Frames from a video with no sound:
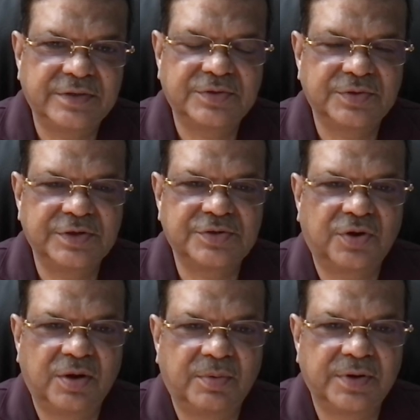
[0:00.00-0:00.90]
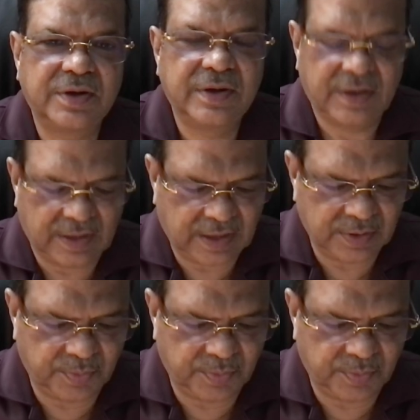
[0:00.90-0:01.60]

So it's all about hard